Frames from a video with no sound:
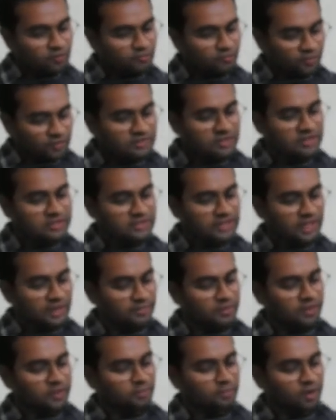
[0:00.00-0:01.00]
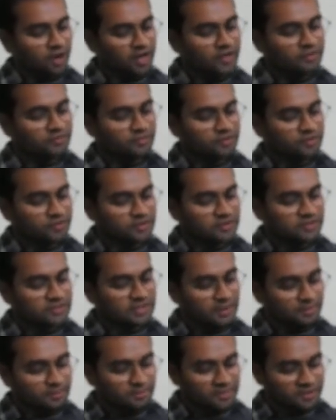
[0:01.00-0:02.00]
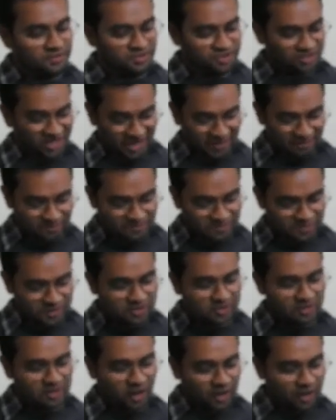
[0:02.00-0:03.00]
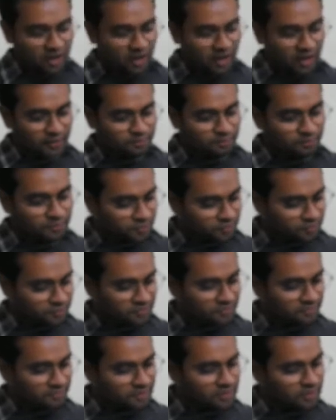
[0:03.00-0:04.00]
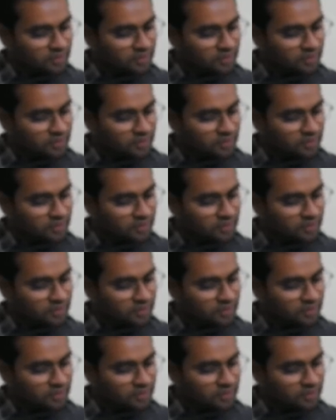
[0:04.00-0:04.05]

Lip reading: Fossils can be admired for their simple shapes, color and beauty,